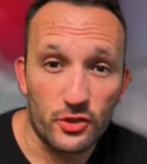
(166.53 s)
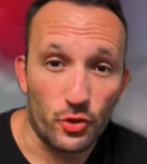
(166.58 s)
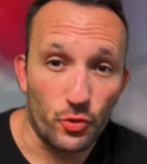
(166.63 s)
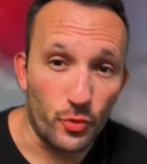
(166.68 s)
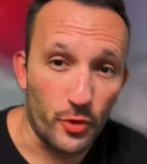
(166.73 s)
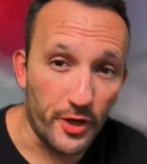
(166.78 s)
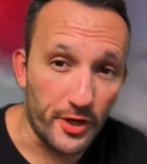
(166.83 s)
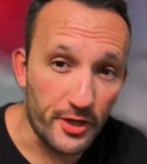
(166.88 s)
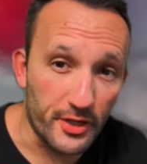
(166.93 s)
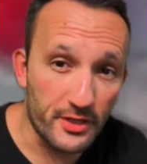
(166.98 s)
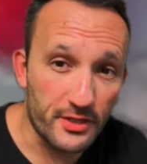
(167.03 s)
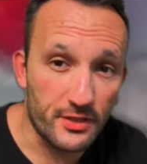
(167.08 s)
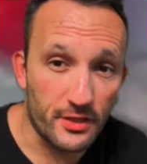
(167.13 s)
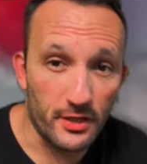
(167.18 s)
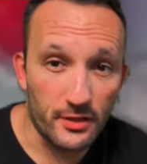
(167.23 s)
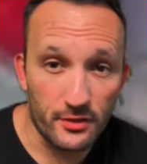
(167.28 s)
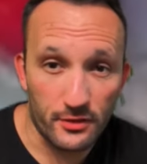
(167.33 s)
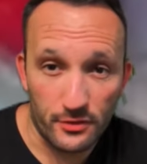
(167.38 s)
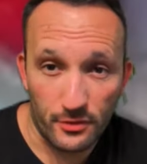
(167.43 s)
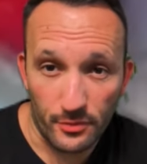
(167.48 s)
is awareness
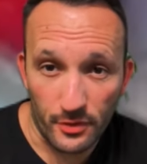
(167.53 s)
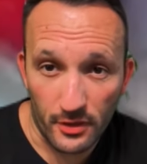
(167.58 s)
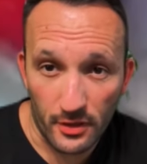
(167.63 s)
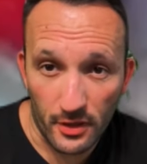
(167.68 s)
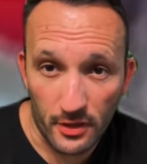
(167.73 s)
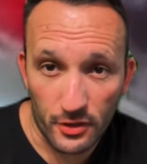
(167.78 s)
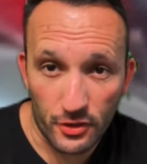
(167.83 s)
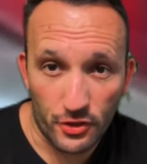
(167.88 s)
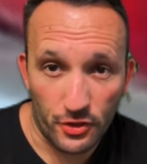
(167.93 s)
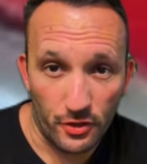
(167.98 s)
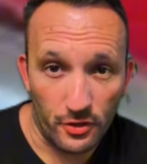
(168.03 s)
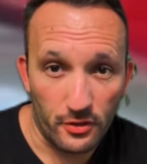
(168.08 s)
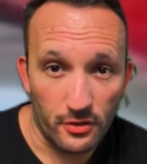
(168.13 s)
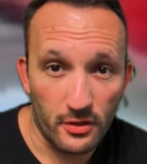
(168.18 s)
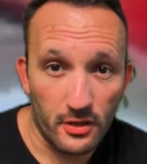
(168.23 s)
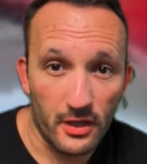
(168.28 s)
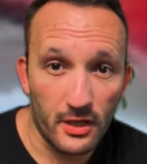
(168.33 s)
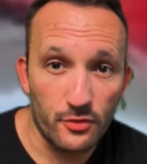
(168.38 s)
and determination.